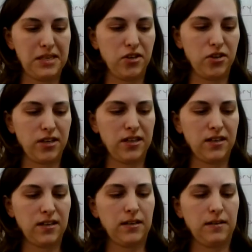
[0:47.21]

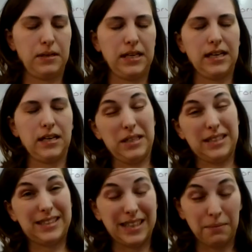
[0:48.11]
good. Be, it'll be
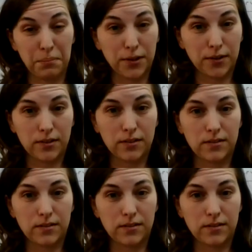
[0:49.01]
simpler,